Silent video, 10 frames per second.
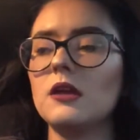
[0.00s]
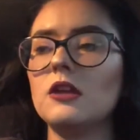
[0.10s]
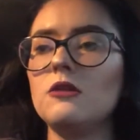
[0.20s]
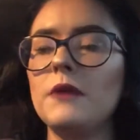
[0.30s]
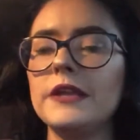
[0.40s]

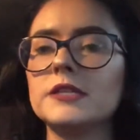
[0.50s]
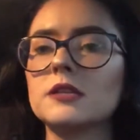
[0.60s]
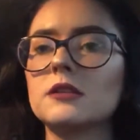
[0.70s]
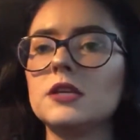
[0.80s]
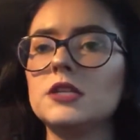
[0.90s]
you
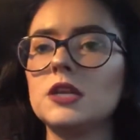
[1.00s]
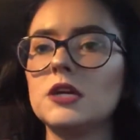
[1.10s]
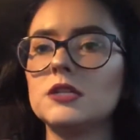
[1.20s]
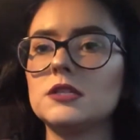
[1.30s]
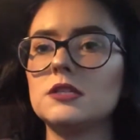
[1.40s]
basically
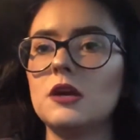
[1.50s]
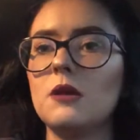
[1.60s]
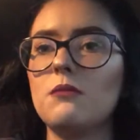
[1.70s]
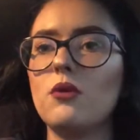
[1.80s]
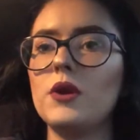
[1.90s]
just
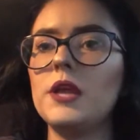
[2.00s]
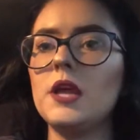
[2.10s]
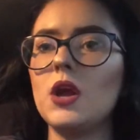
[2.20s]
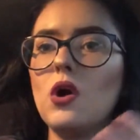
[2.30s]
put it